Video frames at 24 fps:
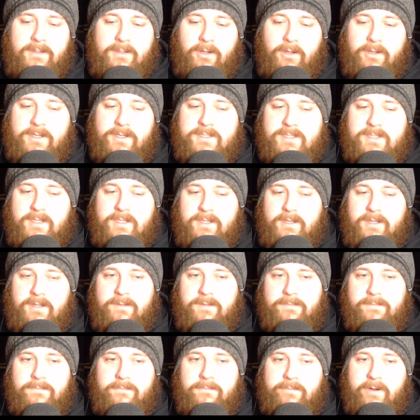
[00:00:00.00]
Honestly, innit?
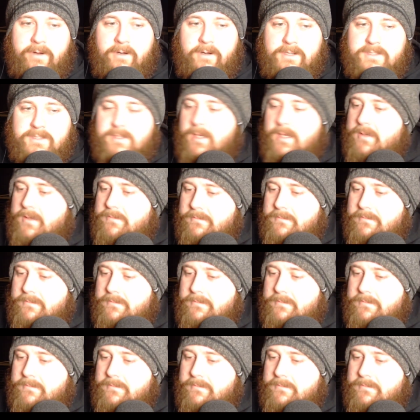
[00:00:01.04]
Very sad.